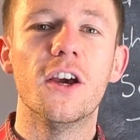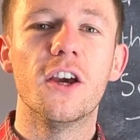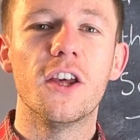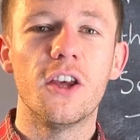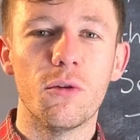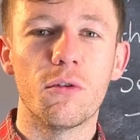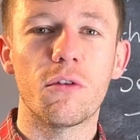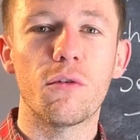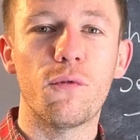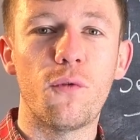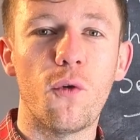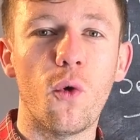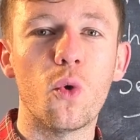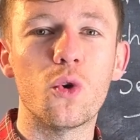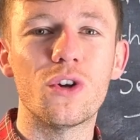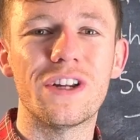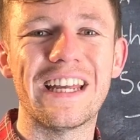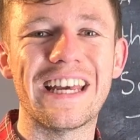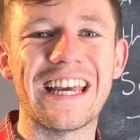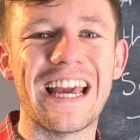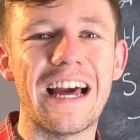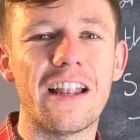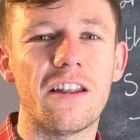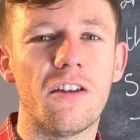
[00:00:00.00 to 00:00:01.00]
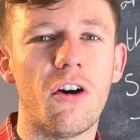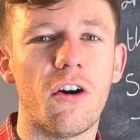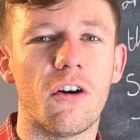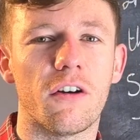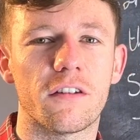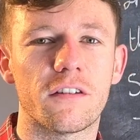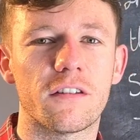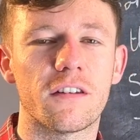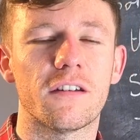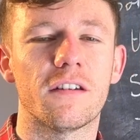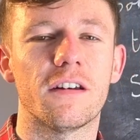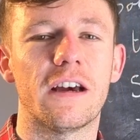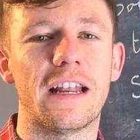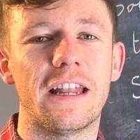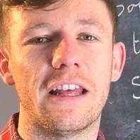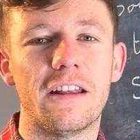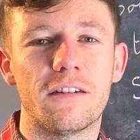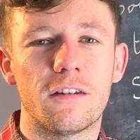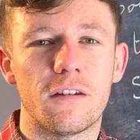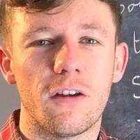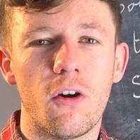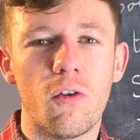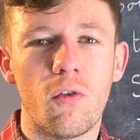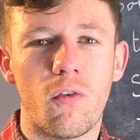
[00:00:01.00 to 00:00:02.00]
you would unfortunately get lost. And in
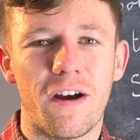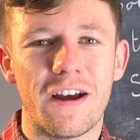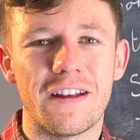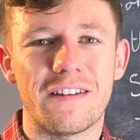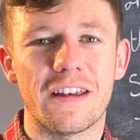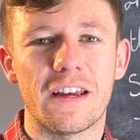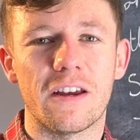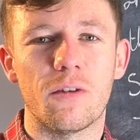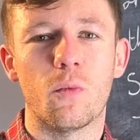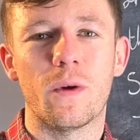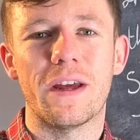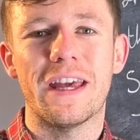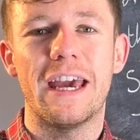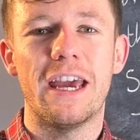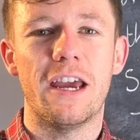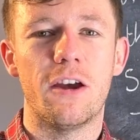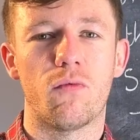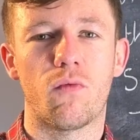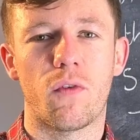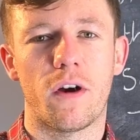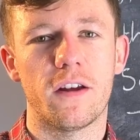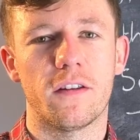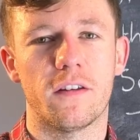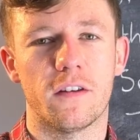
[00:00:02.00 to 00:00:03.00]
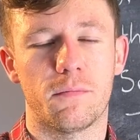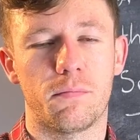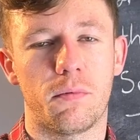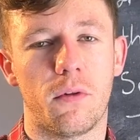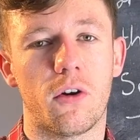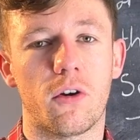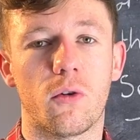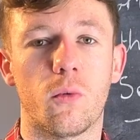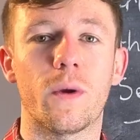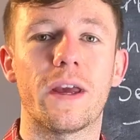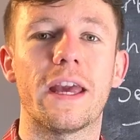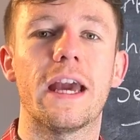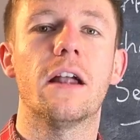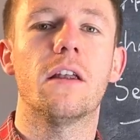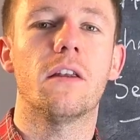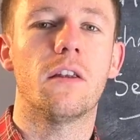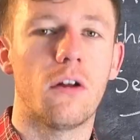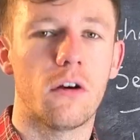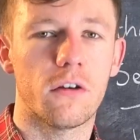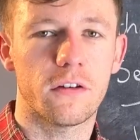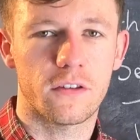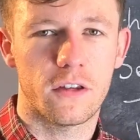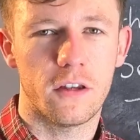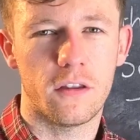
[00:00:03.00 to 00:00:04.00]
songwriting, we hit writer's block. We get
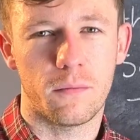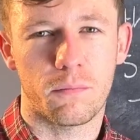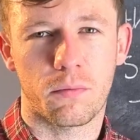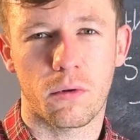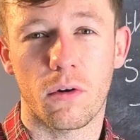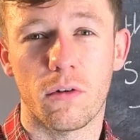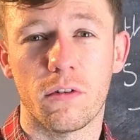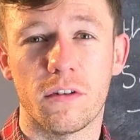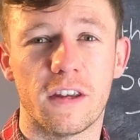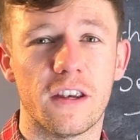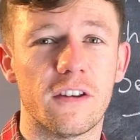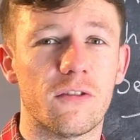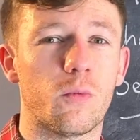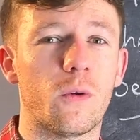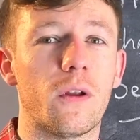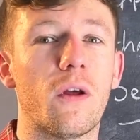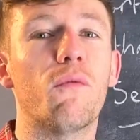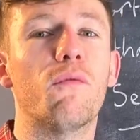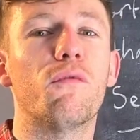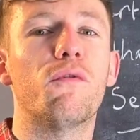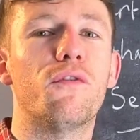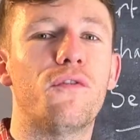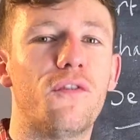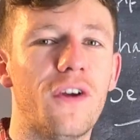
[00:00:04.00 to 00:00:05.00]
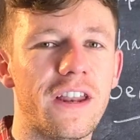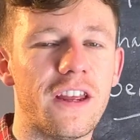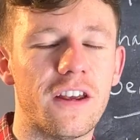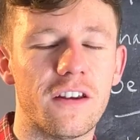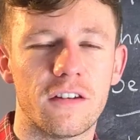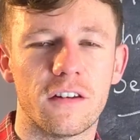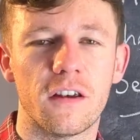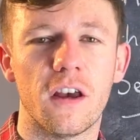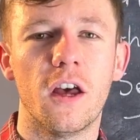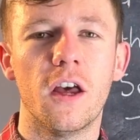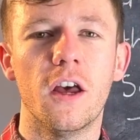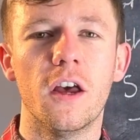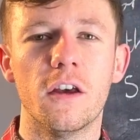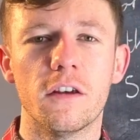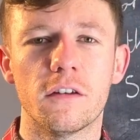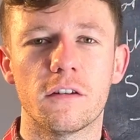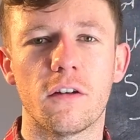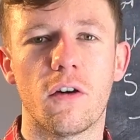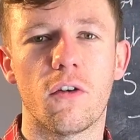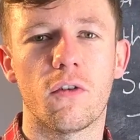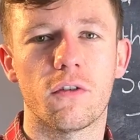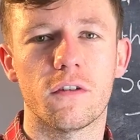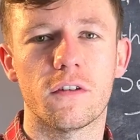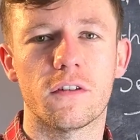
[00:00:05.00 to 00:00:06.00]
lost in the process. We don't finish
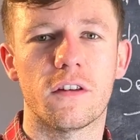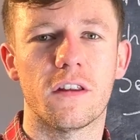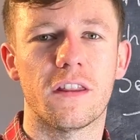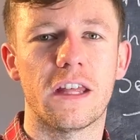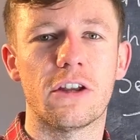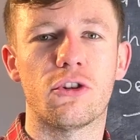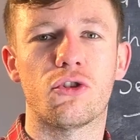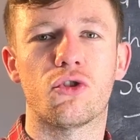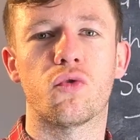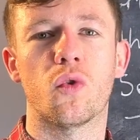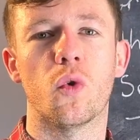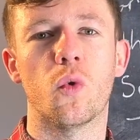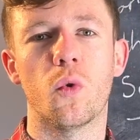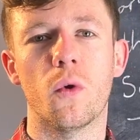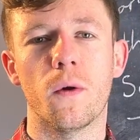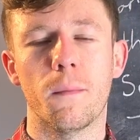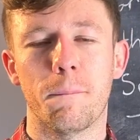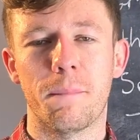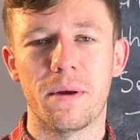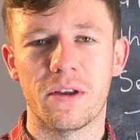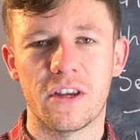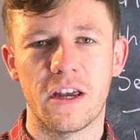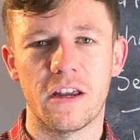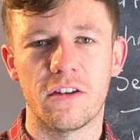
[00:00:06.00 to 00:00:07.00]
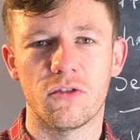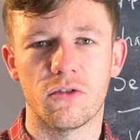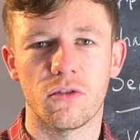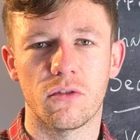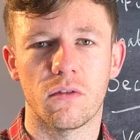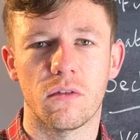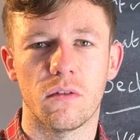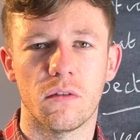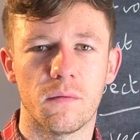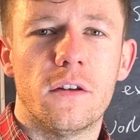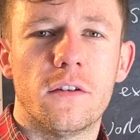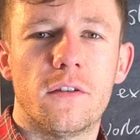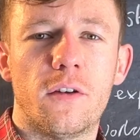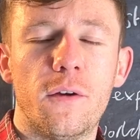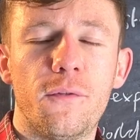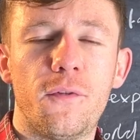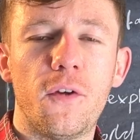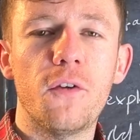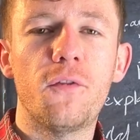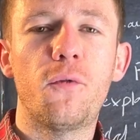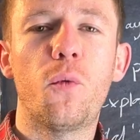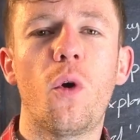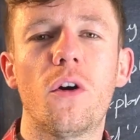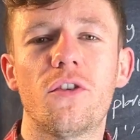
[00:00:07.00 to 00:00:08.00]
songs to their true potential. So if
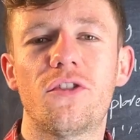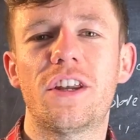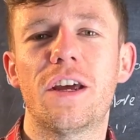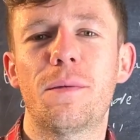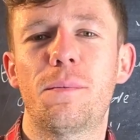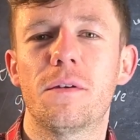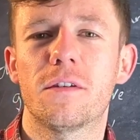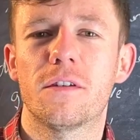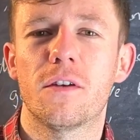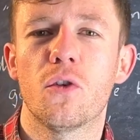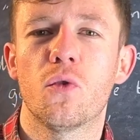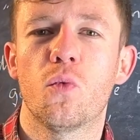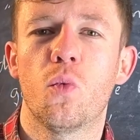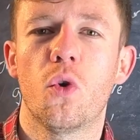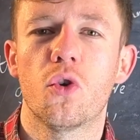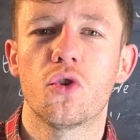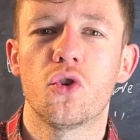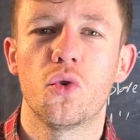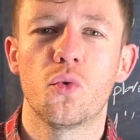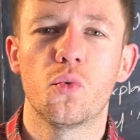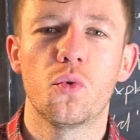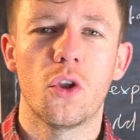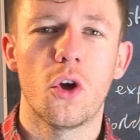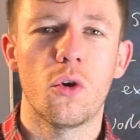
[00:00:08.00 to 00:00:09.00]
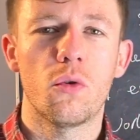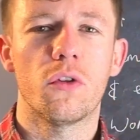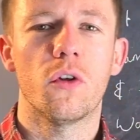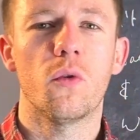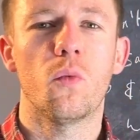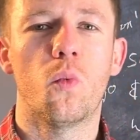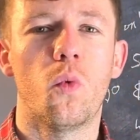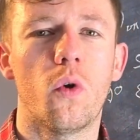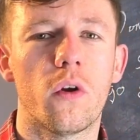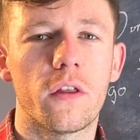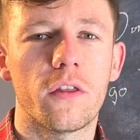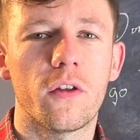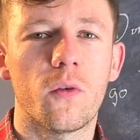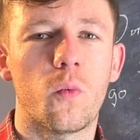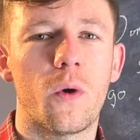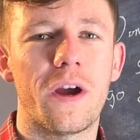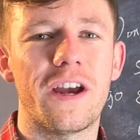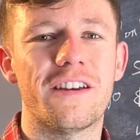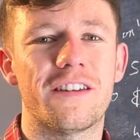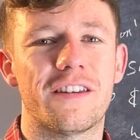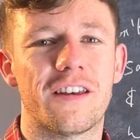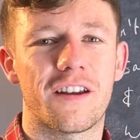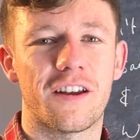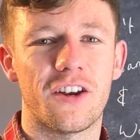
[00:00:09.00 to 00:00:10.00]
you've watched episode 1, you'll know that one of the
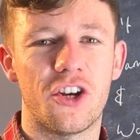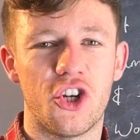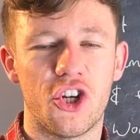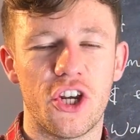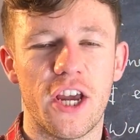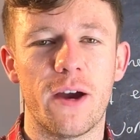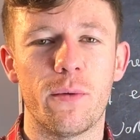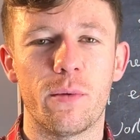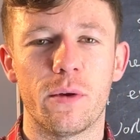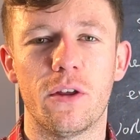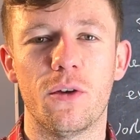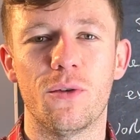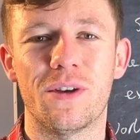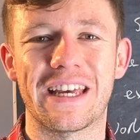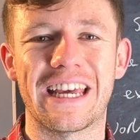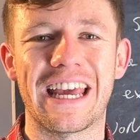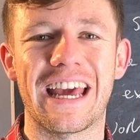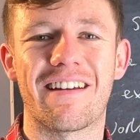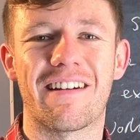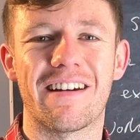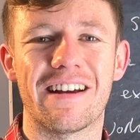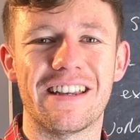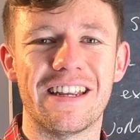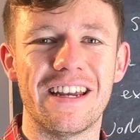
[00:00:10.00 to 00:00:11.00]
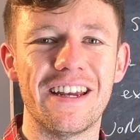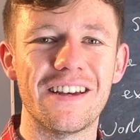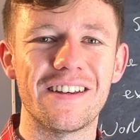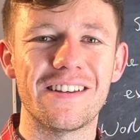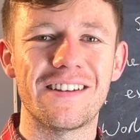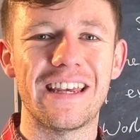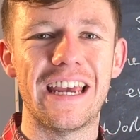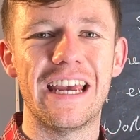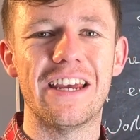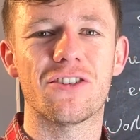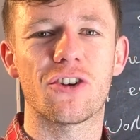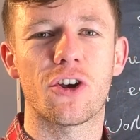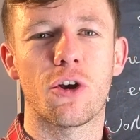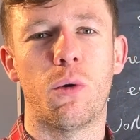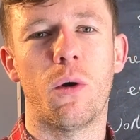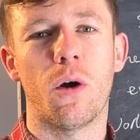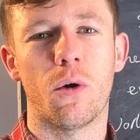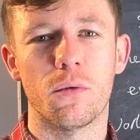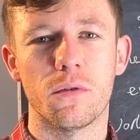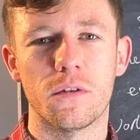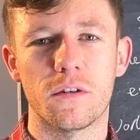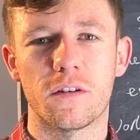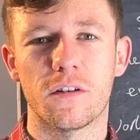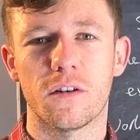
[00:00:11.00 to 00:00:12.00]
ways that I share with you to get ideas is
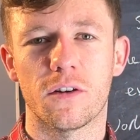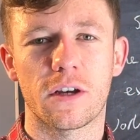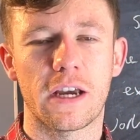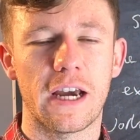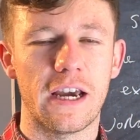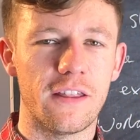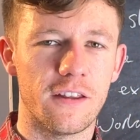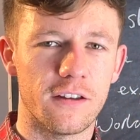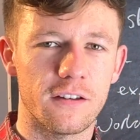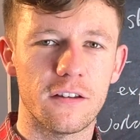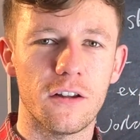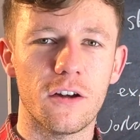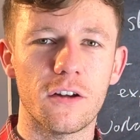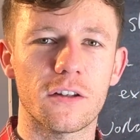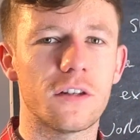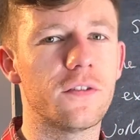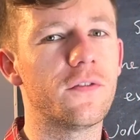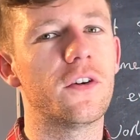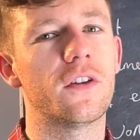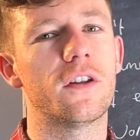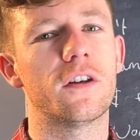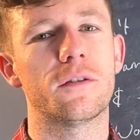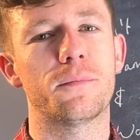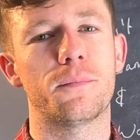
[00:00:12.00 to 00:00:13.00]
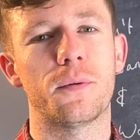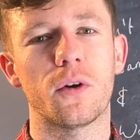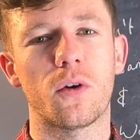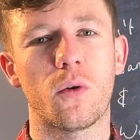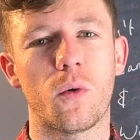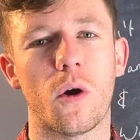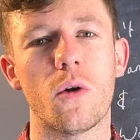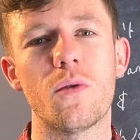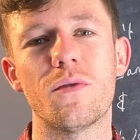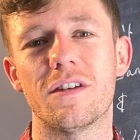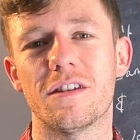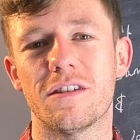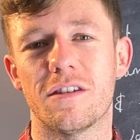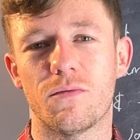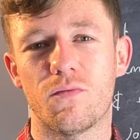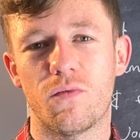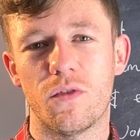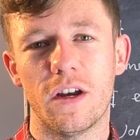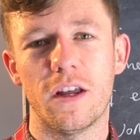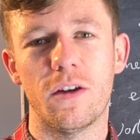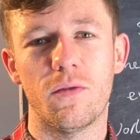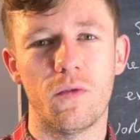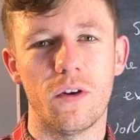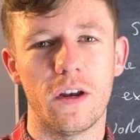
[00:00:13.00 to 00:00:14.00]
quotes. Okay, there's lots of others, but quotes is a
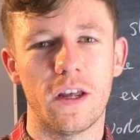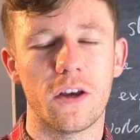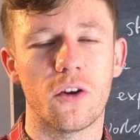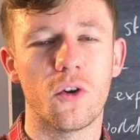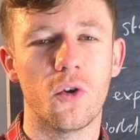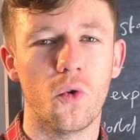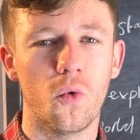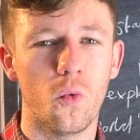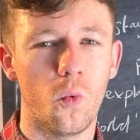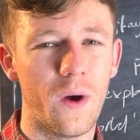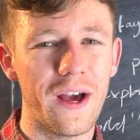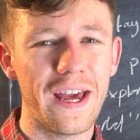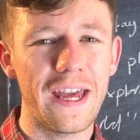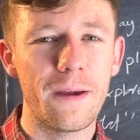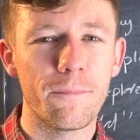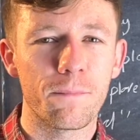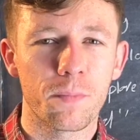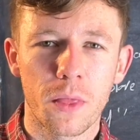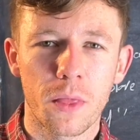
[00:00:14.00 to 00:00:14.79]
really, really cool way.